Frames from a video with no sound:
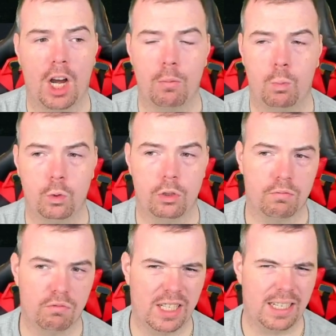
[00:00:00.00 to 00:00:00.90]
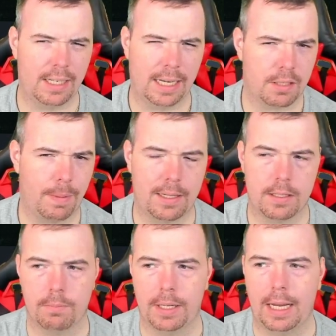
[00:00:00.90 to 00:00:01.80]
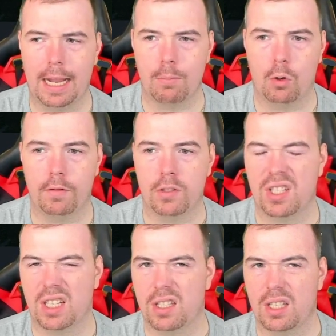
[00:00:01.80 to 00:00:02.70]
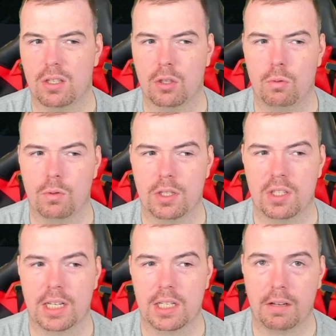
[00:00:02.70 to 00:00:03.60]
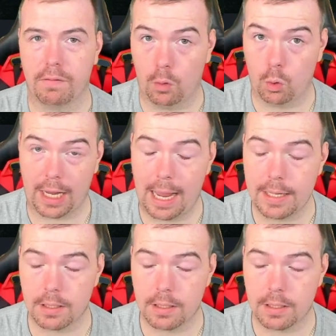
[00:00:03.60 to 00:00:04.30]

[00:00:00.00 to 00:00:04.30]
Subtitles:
I wouldn't really expect it to be any more than 62 to 64k